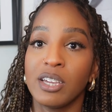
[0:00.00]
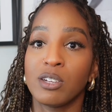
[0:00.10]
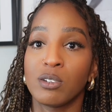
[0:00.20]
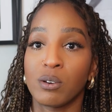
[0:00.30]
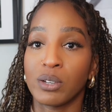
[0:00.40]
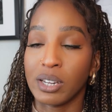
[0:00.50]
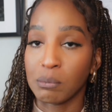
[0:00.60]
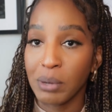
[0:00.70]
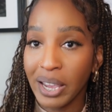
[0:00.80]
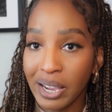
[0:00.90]

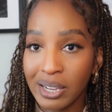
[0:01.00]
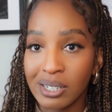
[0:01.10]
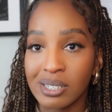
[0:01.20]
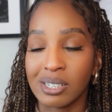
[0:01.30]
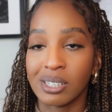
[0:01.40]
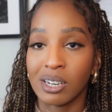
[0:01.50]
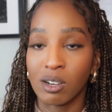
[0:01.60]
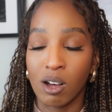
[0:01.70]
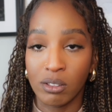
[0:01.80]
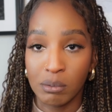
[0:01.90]
getting paint and
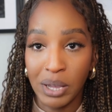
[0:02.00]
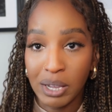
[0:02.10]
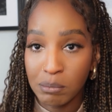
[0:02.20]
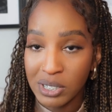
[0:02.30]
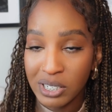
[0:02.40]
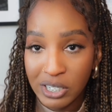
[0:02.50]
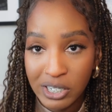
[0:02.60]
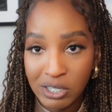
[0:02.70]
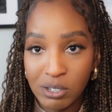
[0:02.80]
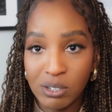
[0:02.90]
getting all the paint
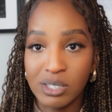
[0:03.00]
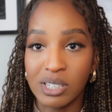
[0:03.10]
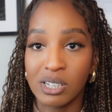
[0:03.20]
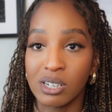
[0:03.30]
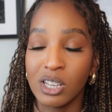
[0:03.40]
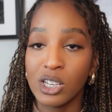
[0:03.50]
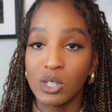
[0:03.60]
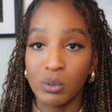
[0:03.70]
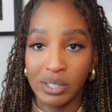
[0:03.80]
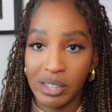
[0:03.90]
materials and
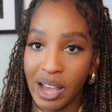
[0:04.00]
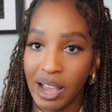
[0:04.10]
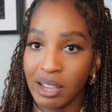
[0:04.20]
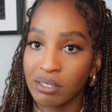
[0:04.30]
doing that.